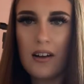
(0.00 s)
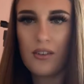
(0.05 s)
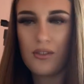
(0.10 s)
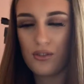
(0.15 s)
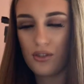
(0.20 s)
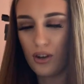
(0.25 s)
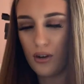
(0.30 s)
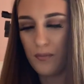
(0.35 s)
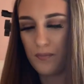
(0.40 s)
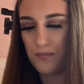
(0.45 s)

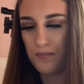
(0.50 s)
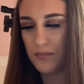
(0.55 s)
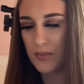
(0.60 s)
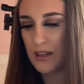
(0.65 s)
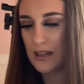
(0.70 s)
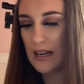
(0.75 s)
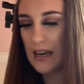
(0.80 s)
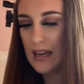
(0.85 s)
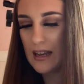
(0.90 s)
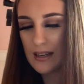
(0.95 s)
some um,
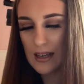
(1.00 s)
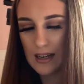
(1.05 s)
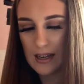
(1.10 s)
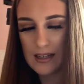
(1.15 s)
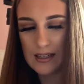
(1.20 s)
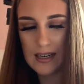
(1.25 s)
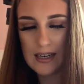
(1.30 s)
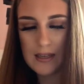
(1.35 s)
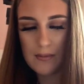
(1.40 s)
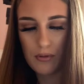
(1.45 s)
cl like
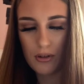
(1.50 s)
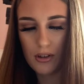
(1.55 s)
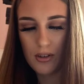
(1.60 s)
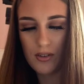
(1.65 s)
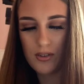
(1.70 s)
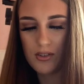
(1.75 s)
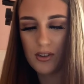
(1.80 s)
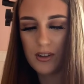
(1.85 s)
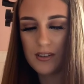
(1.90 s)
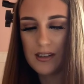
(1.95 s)
cleaning
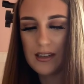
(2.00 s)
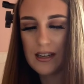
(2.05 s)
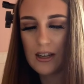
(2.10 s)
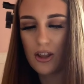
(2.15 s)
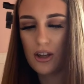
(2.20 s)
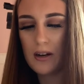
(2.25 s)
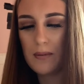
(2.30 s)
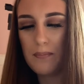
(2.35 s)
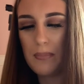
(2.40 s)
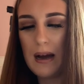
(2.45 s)
products so I did
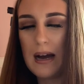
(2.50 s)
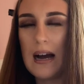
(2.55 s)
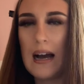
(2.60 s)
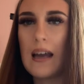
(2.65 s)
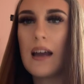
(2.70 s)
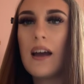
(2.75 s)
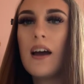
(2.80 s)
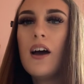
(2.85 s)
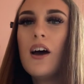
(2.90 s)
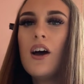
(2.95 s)
actually buy
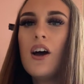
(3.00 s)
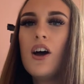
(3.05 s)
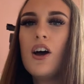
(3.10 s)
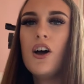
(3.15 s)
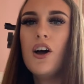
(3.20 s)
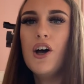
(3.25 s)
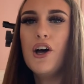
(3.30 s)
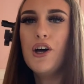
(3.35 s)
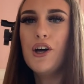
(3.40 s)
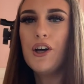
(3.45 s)

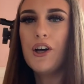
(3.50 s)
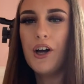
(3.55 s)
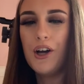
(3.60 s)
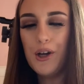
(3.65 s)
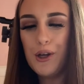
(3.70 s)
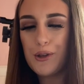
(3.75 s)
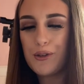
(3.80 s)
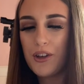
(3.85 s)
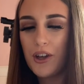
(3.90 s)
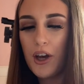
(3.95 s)

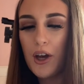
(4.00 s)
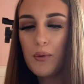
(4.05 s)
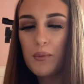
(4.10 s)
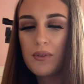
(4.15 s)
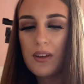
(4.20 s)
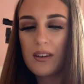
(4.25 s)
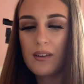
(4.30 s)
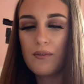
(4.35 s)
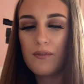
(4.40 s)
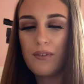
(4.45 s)
two
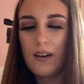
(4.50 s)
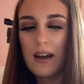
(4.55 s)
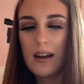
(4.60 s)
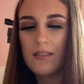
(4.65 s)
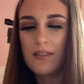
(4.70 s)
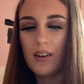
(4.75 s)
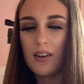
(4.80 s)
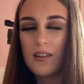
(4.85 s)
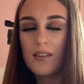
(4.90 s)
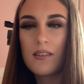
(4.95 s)

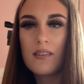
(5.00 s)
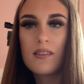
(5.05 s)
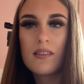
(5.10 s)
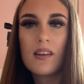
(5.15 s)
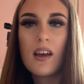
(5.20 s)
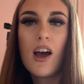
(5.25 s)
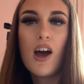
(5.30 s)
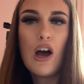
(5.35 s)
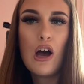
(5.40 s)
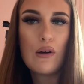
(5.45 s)
disinfectants
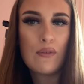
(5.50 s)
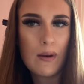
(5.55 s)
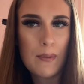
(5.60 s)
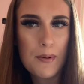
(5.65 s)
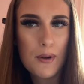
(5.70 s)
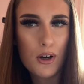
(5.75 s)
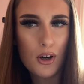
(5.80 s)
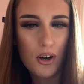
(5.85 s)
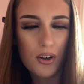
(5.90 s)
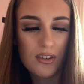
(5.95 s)

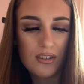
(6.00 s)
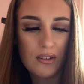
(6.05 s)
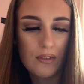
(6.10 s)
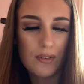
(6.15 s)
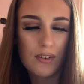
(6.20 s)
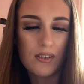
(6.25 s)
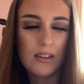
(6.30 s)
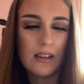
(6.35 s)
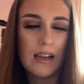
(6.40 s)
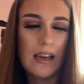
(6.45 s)
Fabulosa,
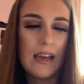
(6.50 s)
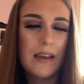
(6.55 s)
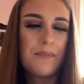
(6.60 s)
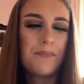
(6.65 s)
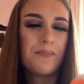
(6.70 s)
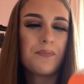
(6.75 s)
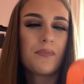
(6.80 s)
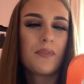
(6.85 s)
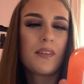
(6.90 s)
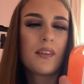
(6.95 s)
obviously
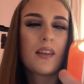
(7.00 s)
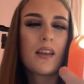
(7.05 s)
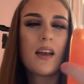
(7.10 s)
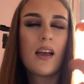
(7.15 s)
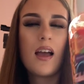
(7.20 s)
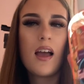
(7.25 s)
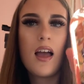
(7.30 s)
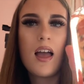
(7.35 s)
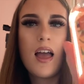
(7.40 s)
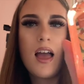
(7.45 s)

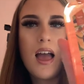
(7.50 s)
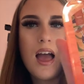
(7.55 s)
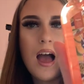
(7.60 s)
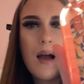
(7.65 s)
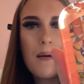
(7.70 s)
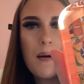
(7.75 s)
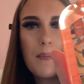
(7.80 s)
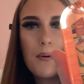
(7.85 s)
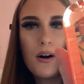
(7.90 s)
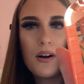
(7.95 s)

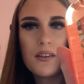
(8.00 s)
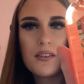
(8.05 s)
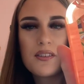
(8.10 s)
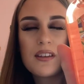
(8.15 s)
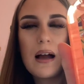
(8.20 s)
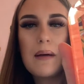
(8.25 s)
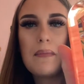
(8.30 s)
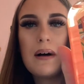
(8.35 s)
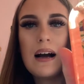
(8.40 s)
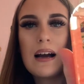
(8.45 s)

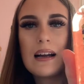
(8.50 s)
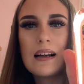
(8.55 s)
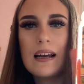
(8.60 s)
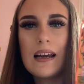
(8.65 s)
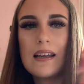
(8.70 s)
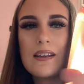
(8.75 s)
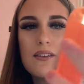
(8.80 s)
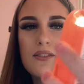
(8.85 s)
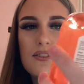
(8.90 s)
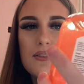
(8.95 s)
Pornstar
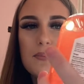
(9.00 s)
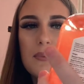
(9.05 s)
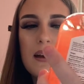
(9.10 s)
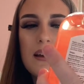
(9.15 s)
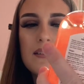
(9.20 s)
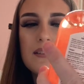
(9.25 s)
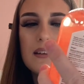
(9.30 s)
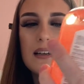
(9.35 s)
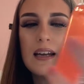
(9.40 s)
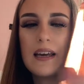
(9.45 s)
martini. so
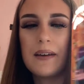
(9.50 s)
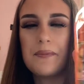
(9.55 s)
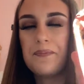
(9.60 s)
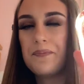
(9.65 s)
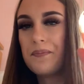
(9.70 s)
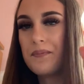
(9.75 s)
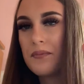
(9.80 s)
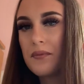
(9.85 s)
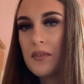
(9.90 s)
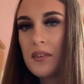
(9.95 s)
basically
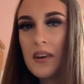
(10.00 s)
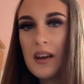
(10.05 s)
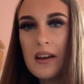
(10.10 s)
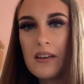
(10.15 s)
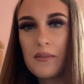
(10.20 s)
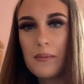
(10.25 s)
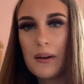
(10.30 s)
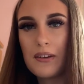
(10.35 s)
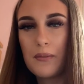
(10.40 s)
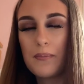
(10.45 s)
it
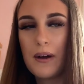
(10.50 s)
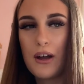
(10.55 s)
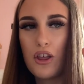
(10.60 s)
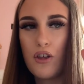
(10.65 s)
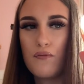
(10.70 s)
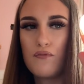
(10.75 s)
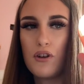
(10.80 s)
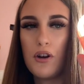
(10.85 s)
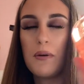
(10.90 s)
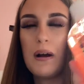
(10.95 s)
smells of passion
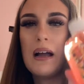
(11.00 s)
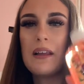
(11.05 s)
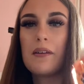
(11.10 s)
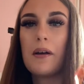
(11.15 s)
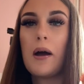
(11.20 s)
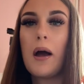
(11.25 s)
fruit and